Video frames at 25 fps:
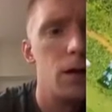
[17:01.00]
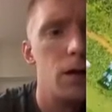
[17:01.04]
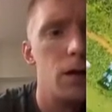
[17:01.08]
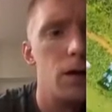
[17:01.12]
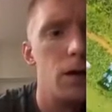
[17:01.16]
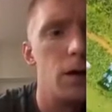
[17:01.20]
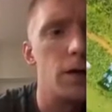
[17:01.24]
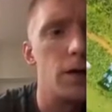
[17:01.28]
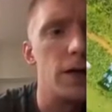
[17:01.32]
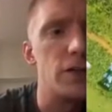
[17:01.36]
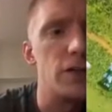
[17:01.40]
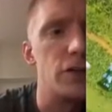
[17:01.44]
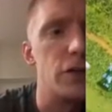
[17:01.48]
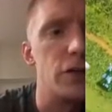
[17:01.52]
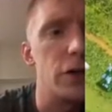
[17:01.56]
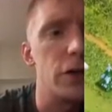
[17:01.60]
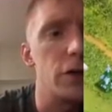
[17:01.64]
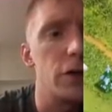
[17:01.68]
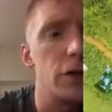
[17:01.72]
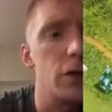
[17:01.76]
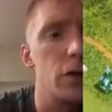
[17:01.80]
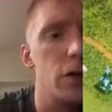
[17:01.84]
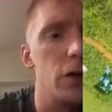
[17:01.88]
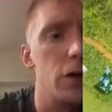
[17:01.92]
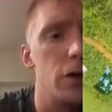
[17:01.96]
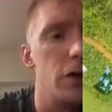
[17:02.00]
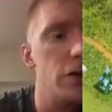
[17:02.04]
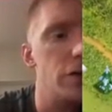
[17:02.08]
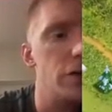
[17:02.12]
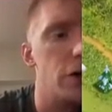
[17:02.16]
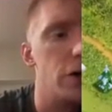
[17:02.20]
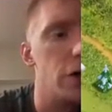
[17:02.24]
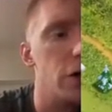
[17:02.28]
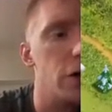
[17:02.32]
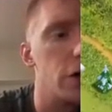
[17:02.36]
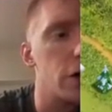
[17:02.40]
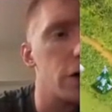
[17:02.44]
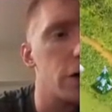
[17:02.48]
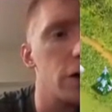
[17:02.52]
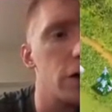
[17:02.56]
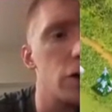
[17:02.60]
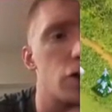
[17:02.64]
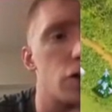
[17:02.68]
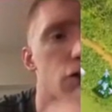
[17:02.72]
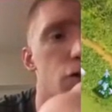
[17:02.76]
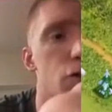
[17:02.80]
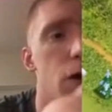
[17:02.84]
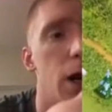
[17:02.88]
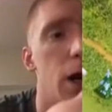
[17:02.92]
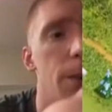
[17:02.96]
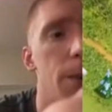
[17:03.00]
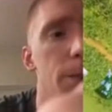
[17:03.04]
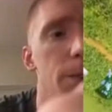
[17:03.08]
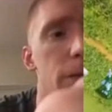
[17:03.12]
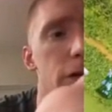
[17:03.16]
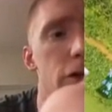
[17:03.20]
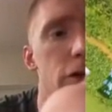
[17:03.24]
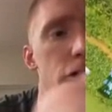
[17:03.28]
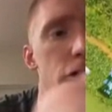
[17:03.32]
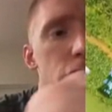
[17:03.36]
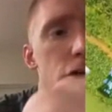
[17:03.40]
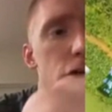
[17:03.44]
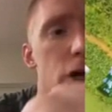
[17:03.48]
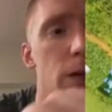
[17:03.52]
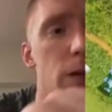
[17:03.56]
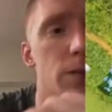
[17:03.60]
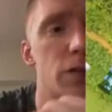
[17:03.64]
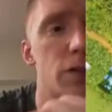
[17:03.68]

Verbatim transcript: Okay, so they're going to go to the dark. Drop the jump